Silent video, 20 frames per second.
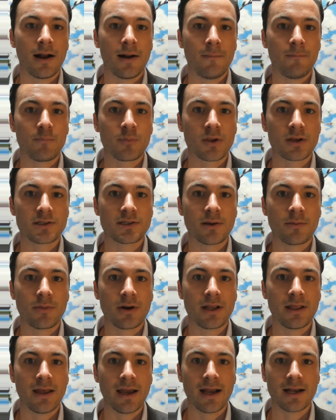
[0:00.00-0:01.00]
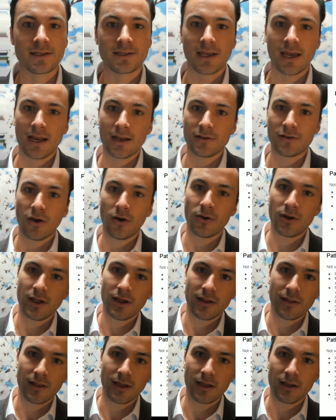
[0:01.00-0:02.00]
Somebody that has catatonia,
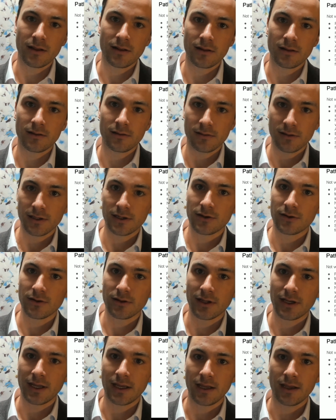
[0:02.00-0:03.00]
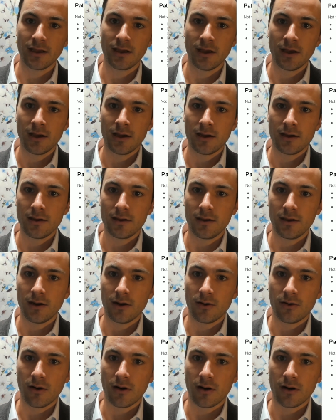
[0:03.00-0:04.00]
they literally,
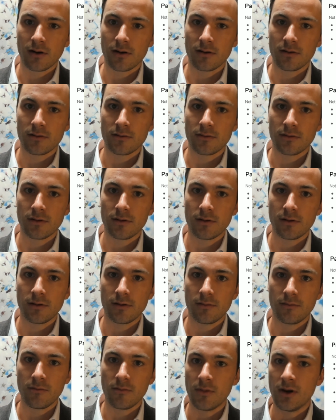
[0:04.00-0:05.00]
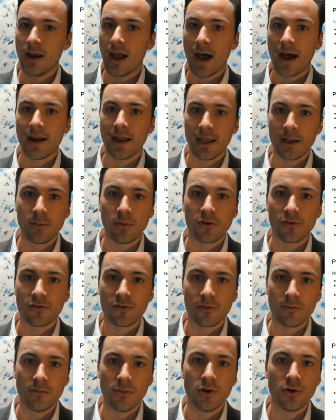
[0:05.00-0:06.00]
are not able to
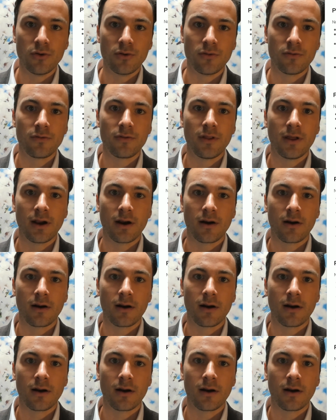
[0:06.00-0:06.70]
move. Their